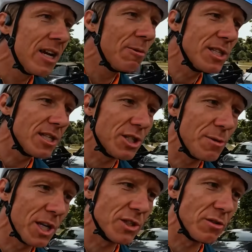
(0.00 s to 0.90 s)
which isn't too
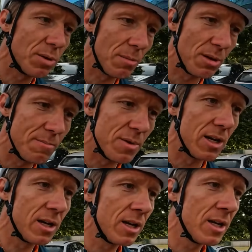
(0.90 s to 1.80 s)
much of a problem,
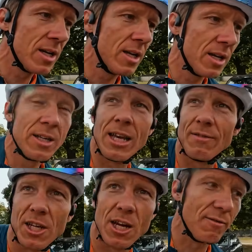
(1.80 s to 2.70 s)
but you have
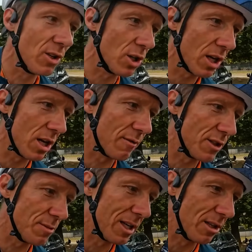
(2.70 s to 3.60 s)
to kind of look after
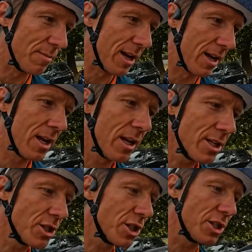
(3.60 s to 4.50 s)
them a little bit, like
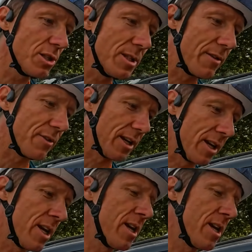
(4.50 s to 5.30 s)
you should do with everything.